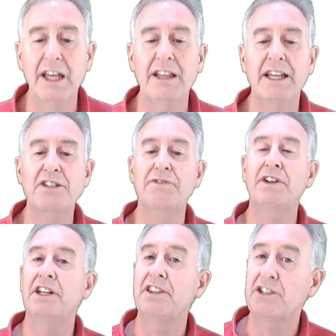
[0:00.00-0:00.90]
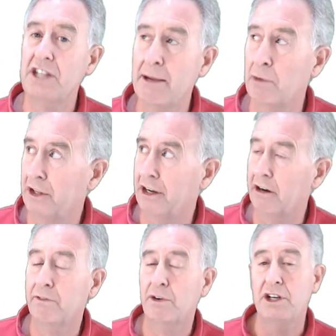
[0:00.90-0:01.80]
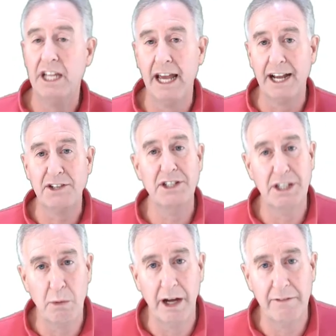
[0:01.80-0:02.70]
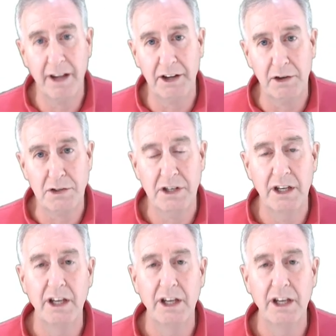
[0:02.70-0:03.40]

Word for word: And let's fill in this table here for dx and dy values.